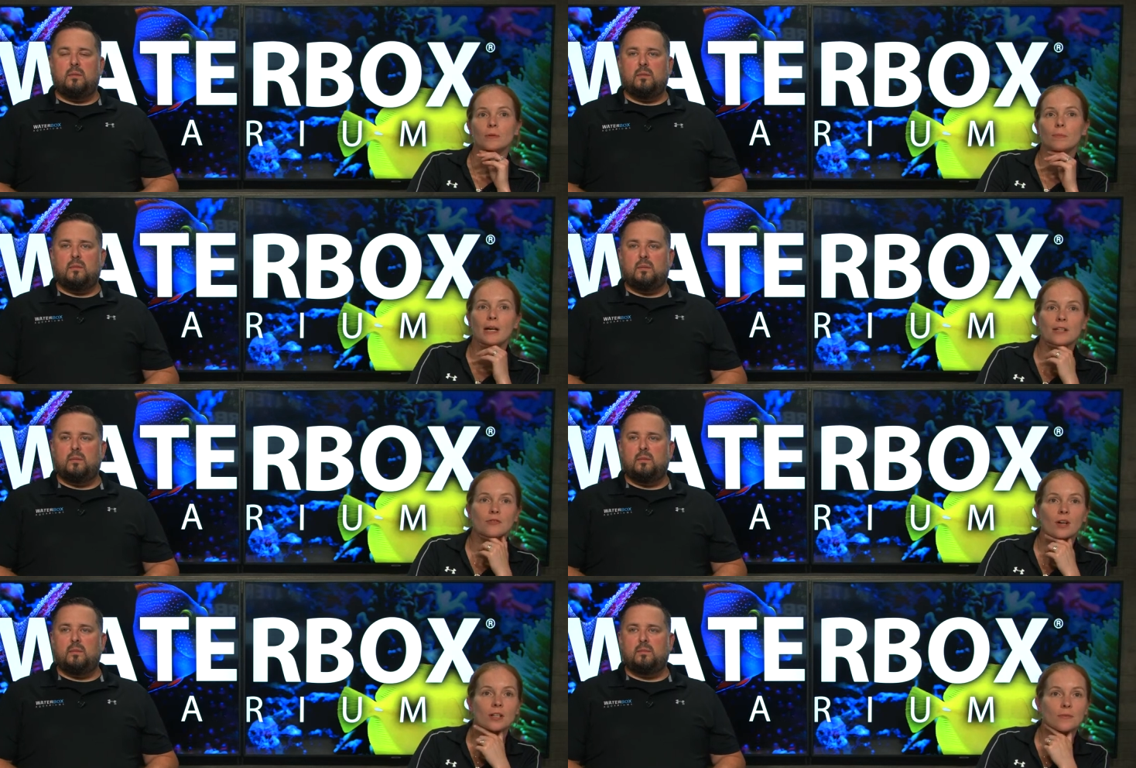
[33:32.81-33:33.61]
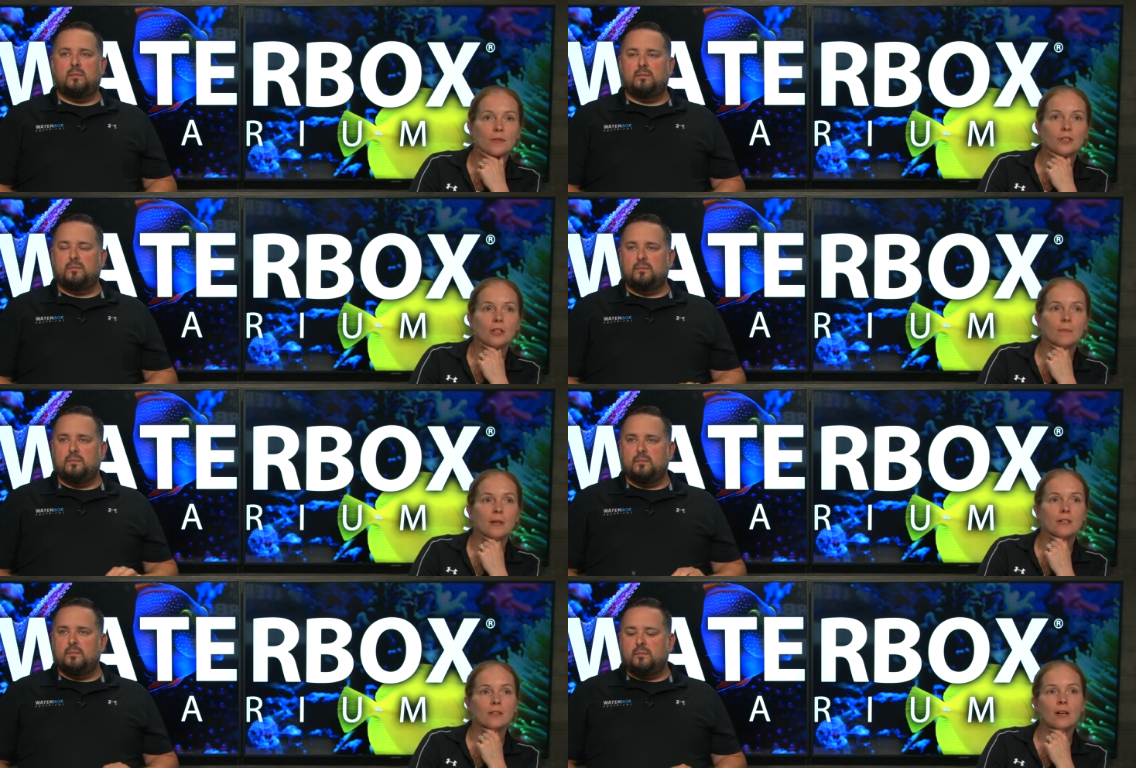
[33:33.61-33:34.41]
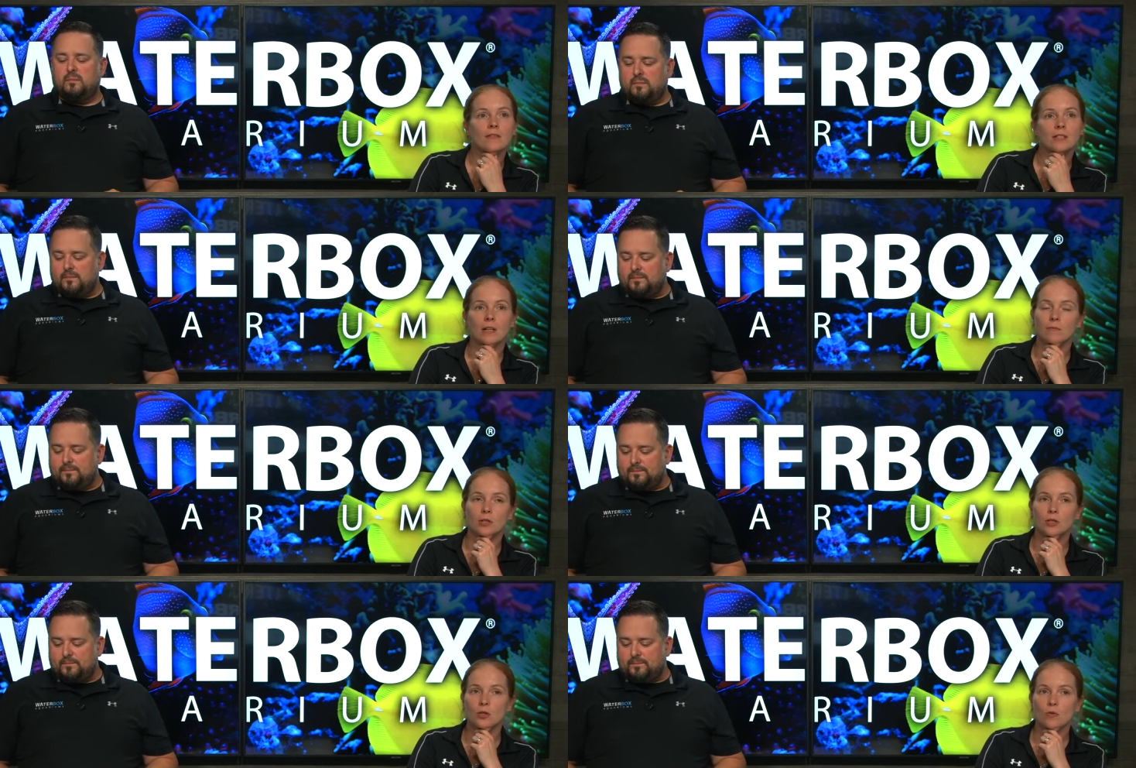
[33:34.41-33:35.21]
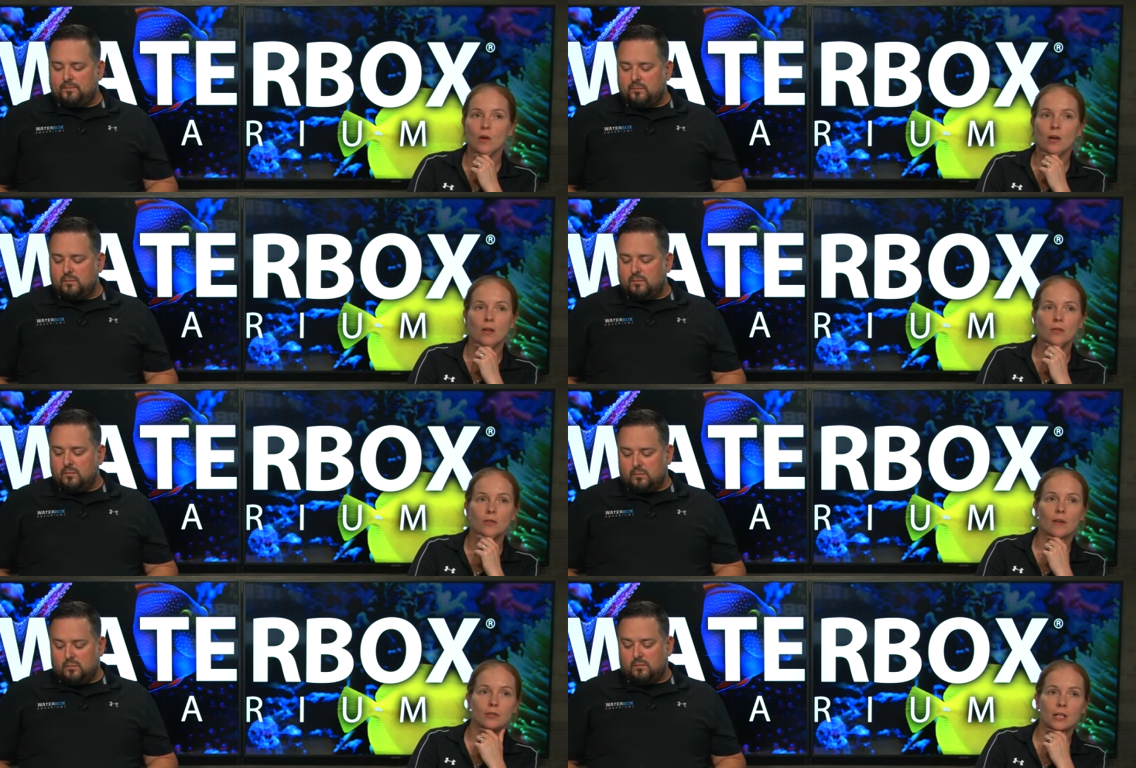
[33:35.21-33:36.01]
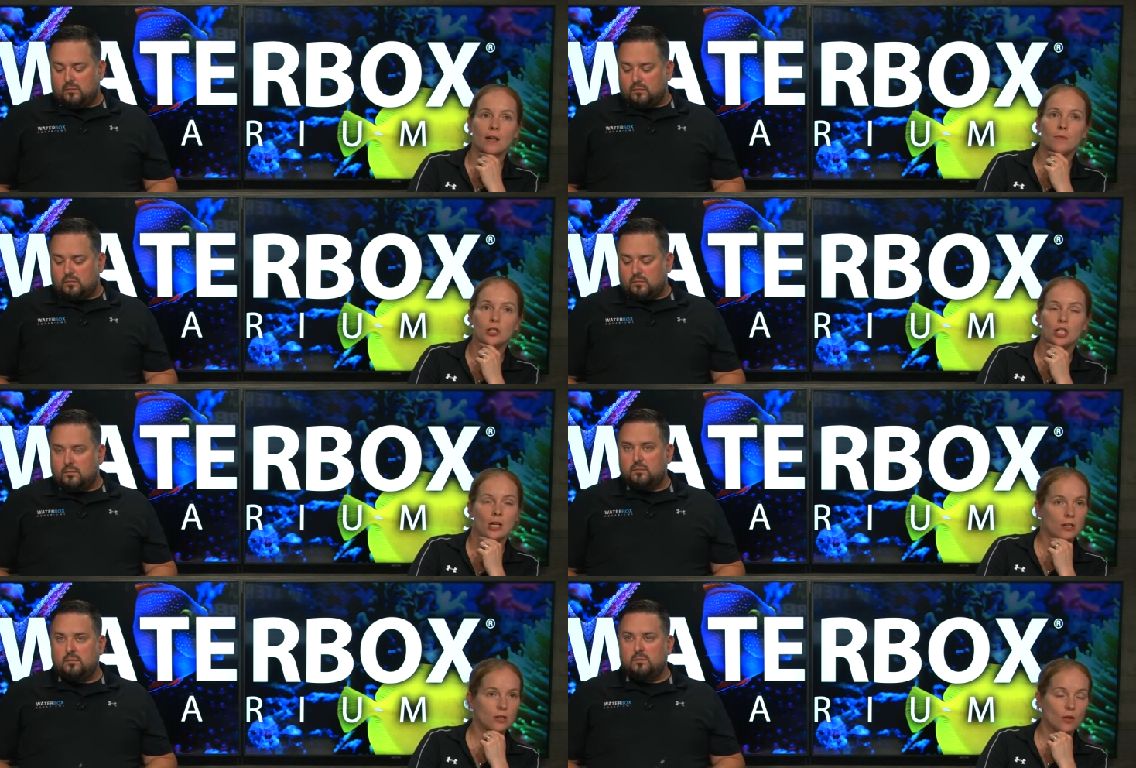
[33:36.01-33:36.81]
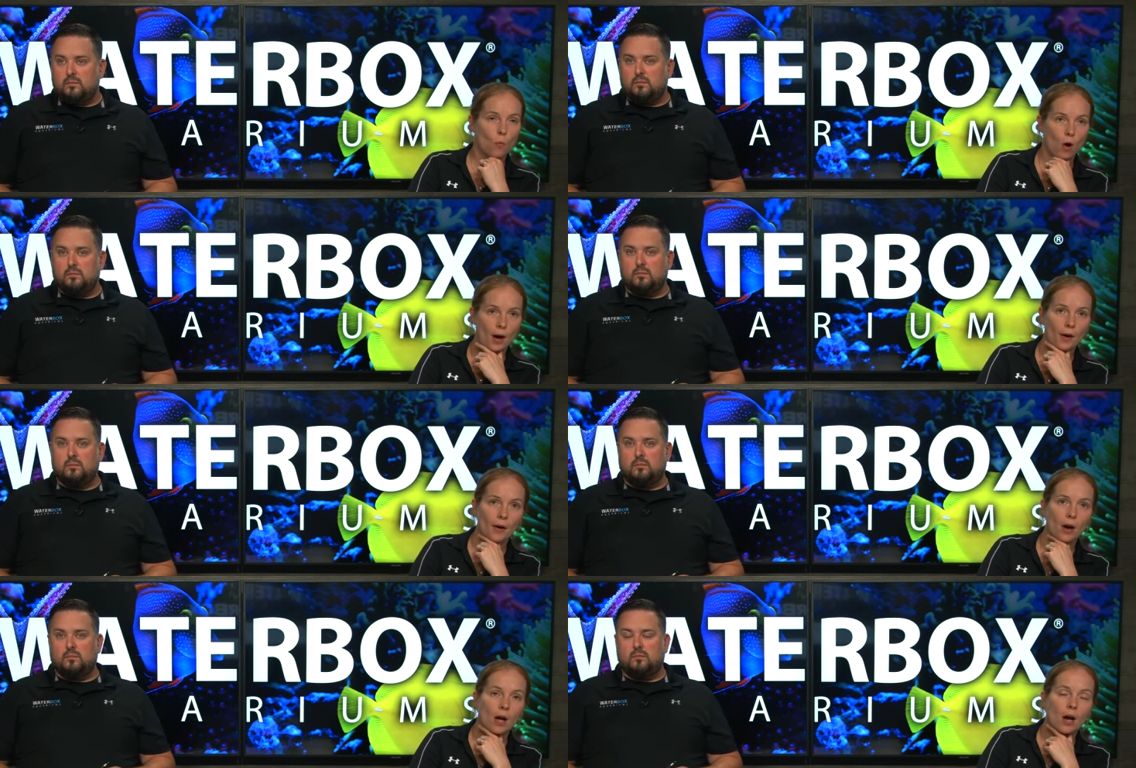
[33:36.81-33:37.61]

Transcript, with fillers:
Speaker 1: we blast rocks with a turkey baster every time we do, every time we change the water?